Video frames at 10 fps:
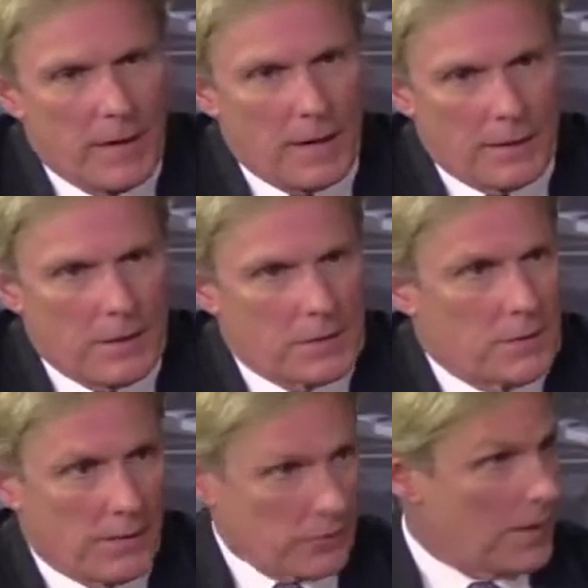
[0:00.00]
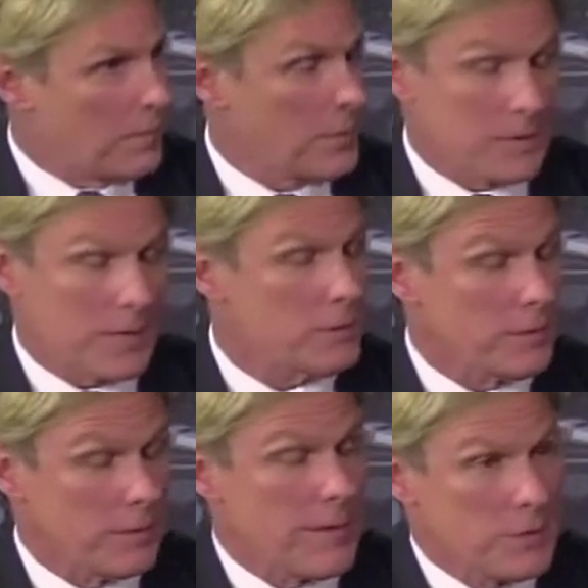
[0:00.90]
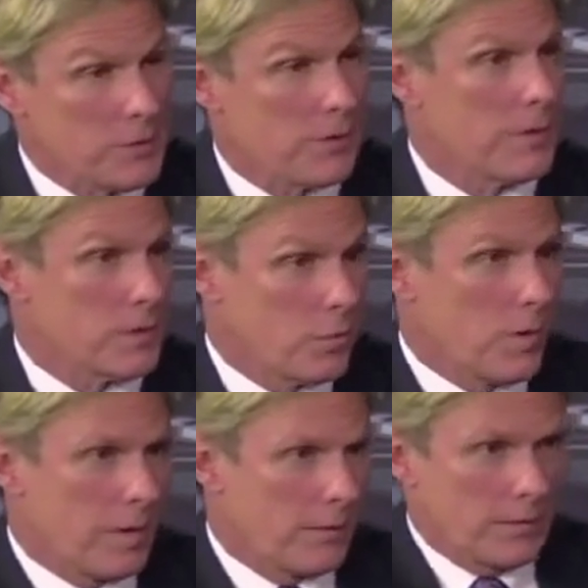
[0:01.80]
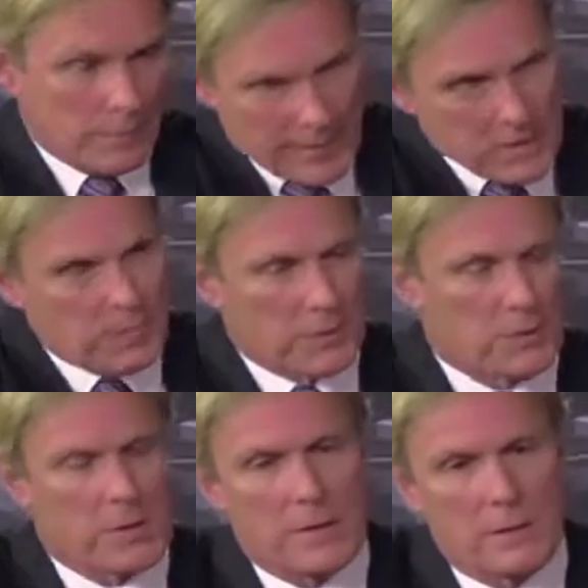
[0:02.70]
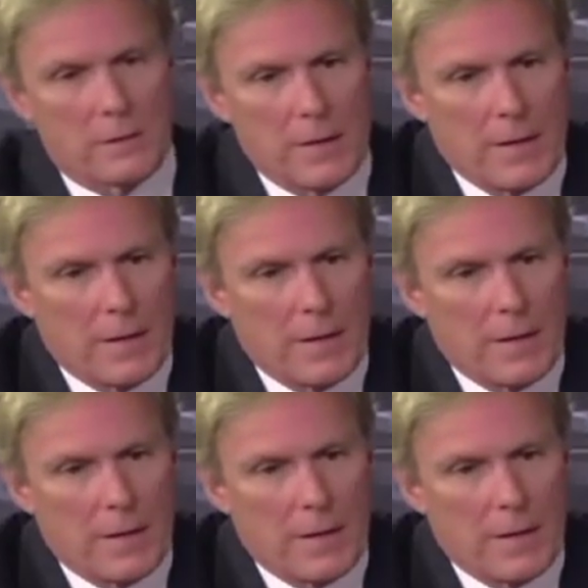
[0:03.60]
and the cuts that have taken place actually in the last year as well, the last budget cycle,